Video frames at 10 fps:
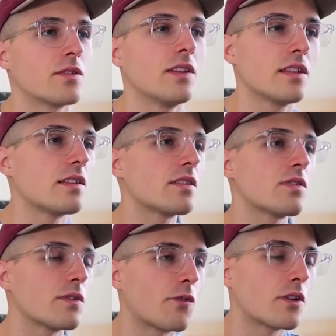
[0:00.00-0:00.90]
So this
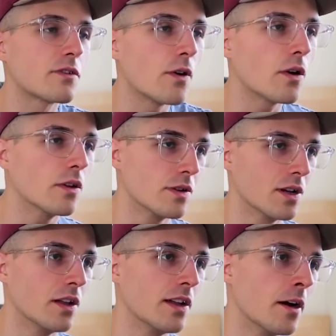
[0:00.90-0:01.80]
was the first photo that's
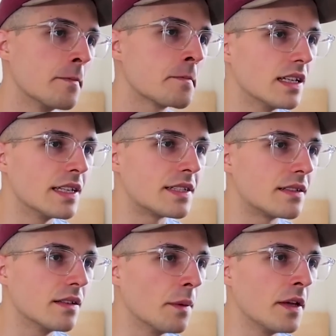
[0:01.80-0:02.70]
on there.
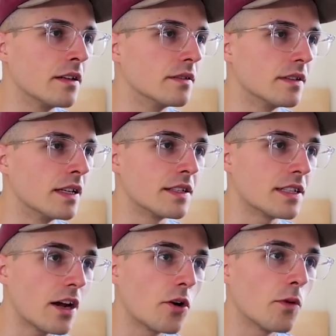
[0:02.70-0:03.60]
It's a
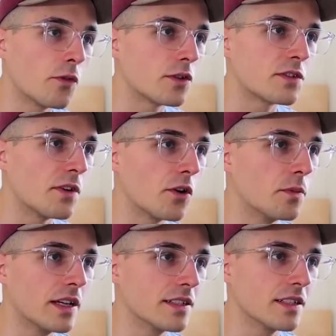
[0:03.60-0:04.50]
terrible first photo
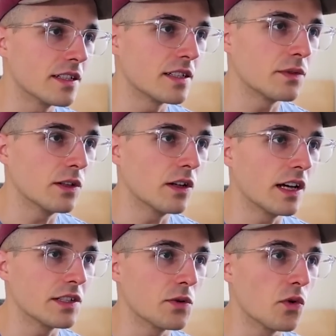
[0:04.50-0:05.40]
because it doesn't even look
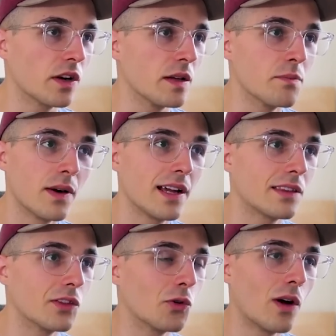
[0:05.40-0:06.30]
like it's a working bike.
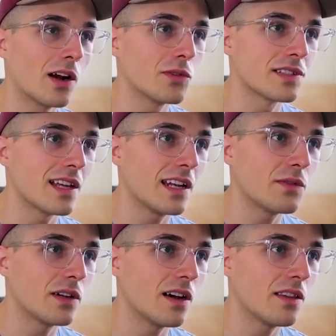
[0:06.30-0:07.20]
The throttle's not
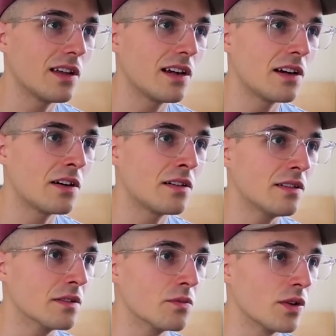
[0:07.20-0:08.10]
even on there.
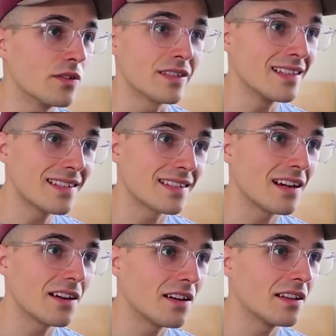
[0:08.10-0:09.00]
The rear seat's
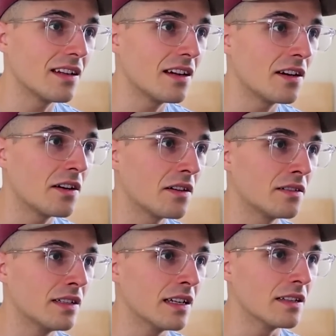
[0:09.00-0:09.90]
not on
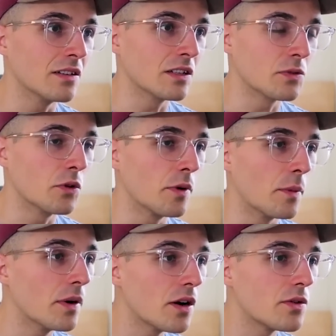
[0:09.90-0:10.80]
there. It looks real bare
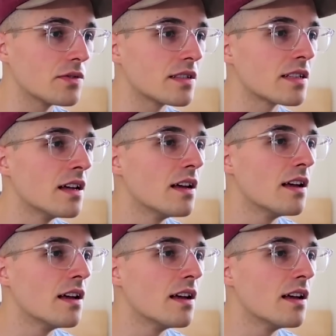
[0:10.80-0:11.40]
bones.